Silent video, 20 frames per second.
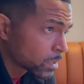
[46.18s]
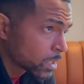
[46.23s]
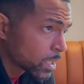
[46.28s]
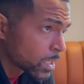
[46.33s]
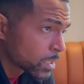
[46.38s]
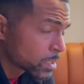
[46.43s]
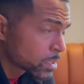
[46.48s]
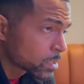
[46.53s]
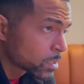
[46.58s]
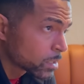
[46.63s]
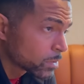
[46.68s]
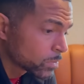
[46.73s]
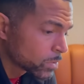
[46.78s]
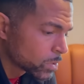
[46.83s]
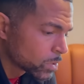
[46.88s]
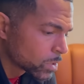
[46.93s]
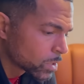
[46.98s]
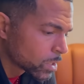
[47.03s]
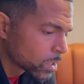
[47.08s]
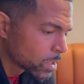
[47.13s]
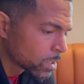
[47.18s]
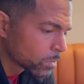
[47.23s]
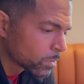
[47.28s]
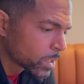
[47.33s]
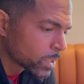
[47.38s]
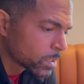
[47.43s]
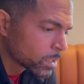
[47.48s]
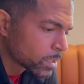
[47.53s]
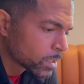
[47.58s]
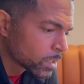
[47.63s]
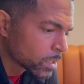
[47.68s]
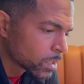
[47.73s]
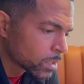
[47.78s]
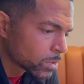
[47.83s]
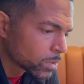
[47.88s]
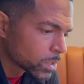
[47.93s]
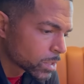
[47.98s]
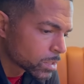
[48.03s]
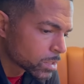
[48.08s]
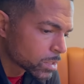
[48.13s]
a lot of stuff going on right
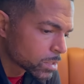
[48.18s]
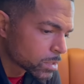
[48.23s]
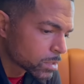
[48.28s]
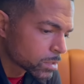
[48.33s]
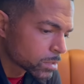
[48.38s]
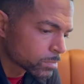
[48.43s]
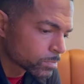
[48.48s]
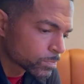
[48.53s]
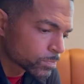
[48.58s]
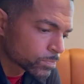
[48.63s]
now. It's just,